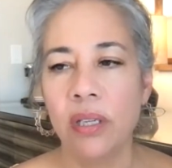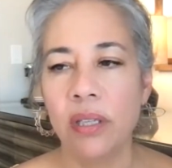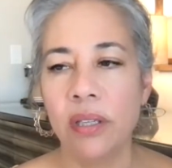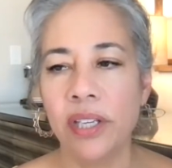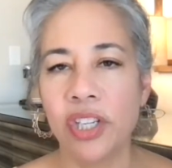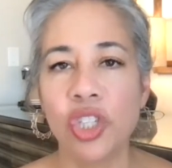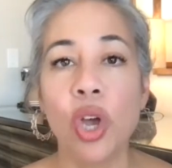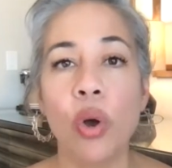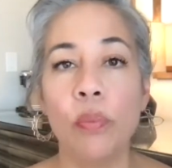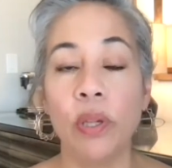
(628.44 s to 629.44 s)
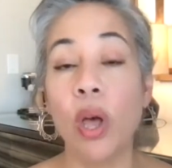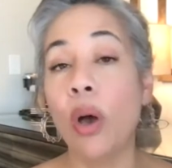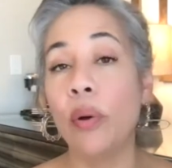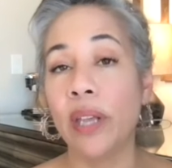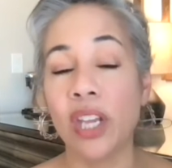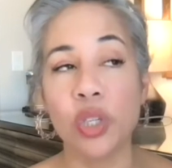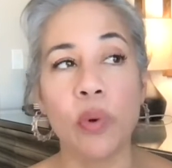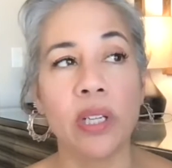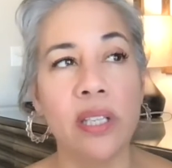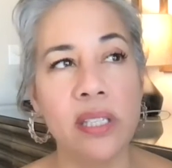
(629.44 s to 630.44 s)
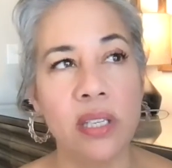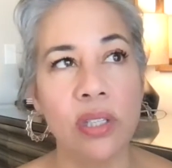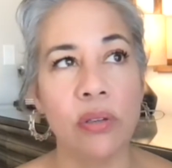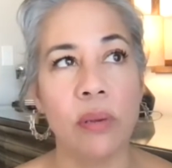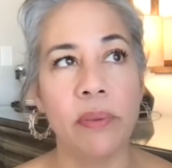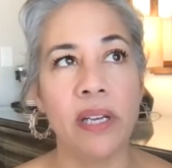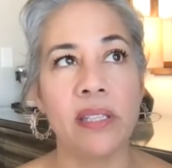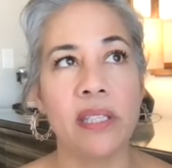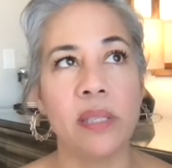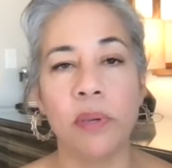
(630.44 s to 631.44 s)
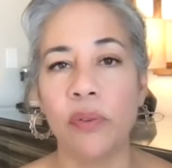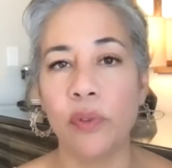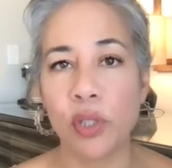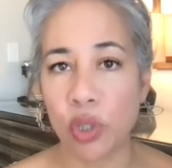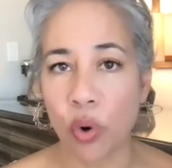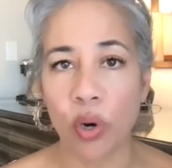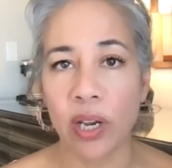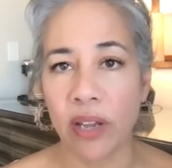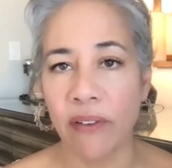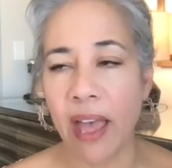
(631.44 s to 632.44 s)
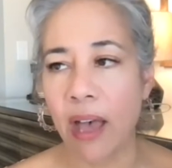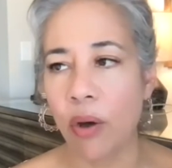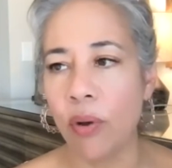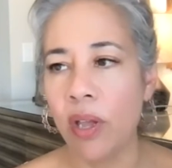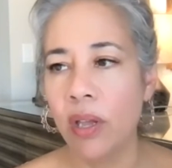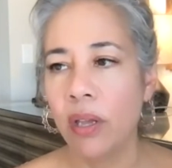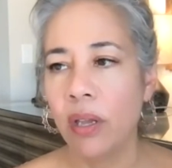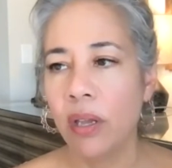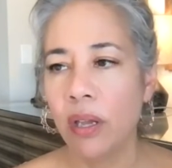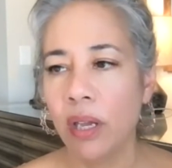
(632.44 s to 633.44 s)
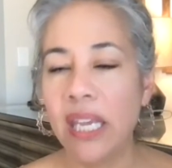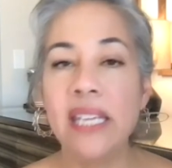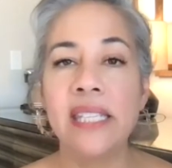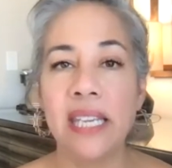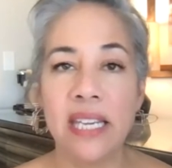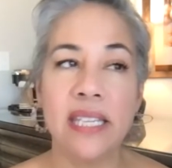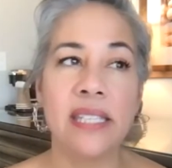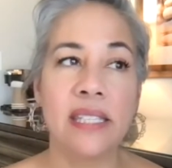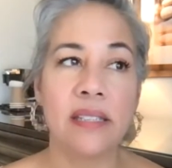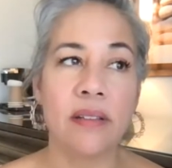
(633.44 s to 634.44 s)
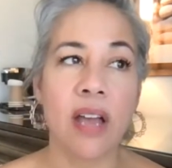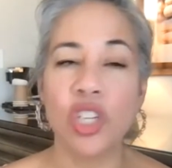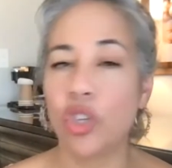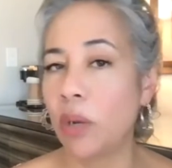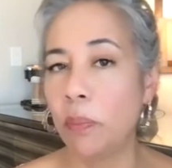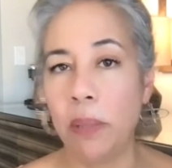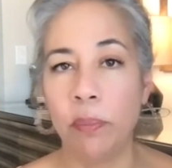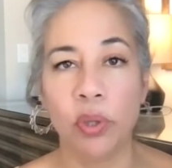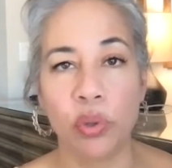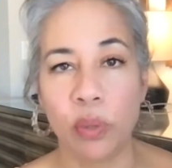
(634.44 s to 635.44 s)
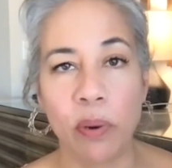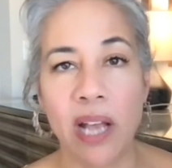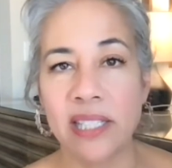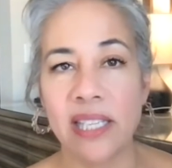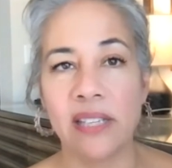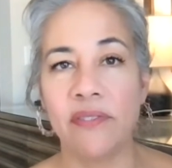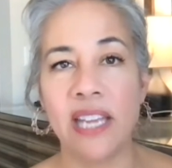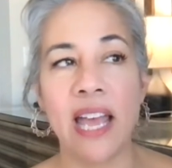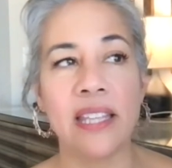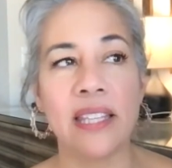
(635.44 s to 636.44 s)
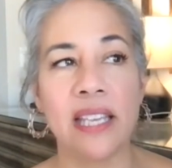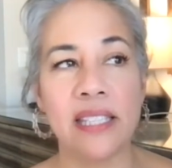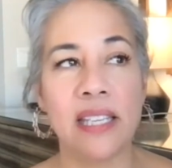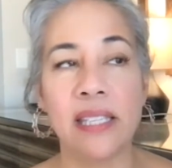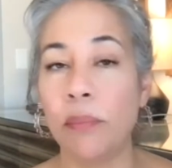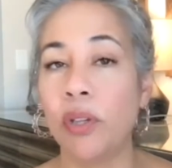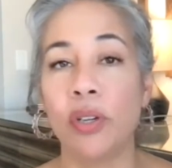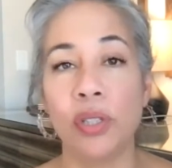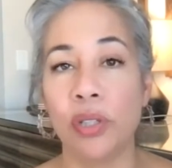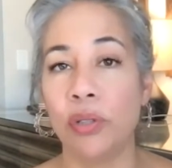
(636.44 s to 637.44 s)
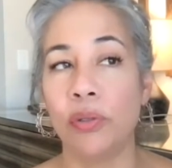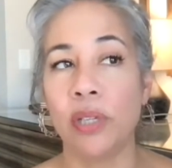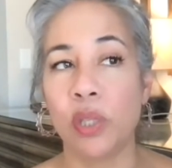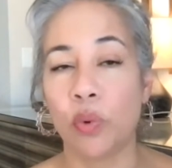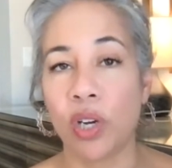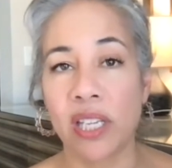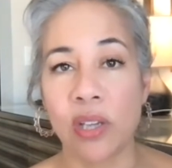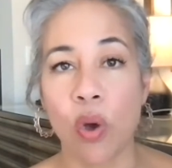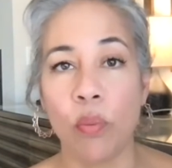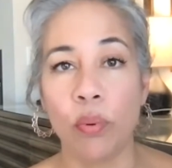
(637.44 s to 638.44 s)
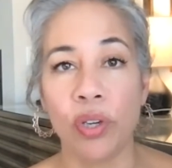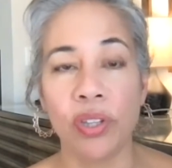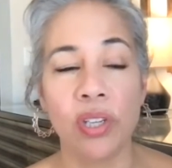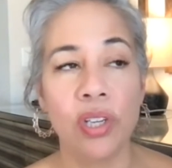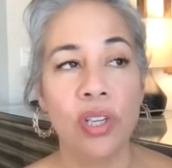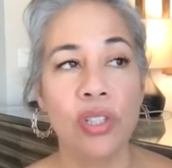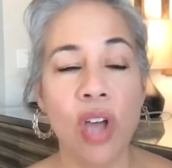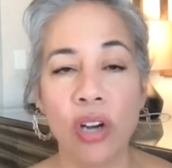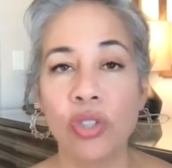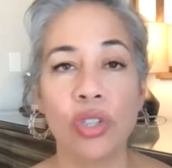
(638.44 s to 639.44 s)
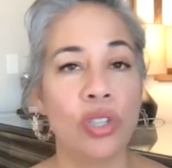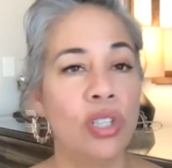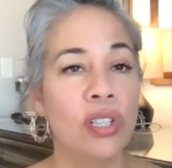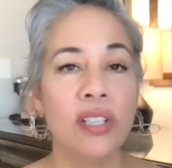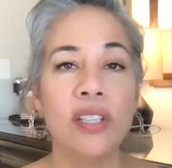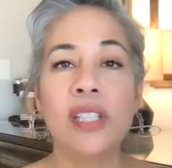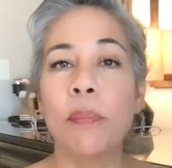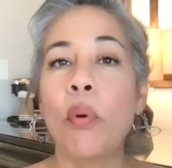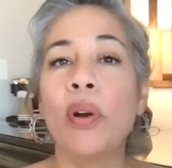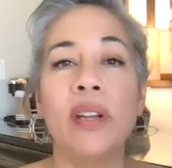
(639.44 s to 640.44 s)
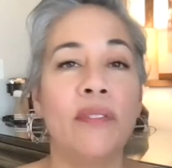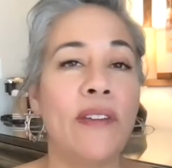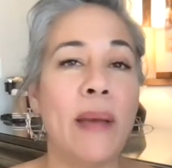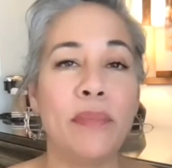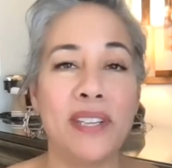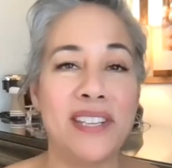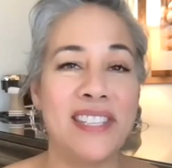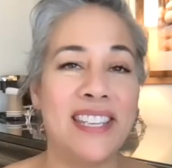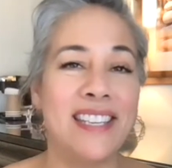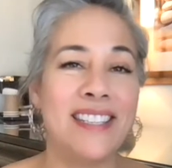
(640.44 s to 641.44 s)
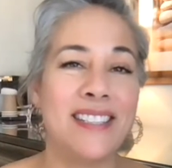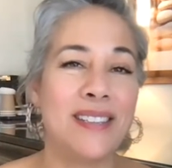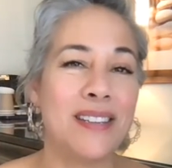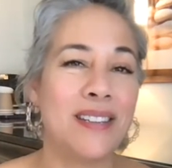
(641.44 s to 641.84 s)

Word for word: the show below in case you want to listen to it because it's a beautiful story of how he sees ushering people through the process of death as similar to his work as a home birth doctor supporting families in